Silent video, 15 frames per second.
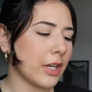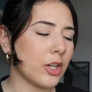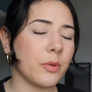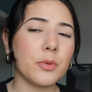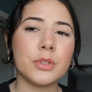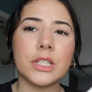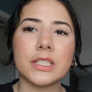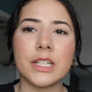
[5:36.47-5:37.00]
My
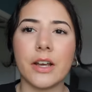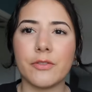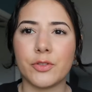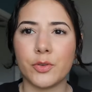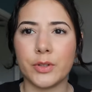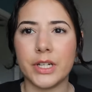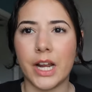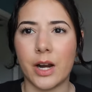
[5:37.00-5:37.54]
couple says I have
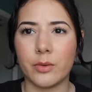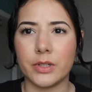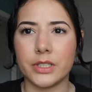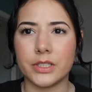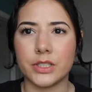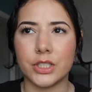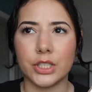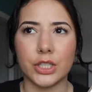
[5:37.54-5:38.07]
3
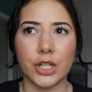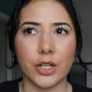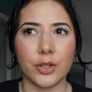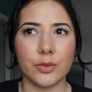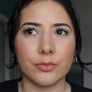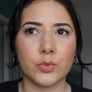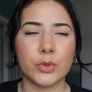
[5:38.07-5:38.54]
hours to go,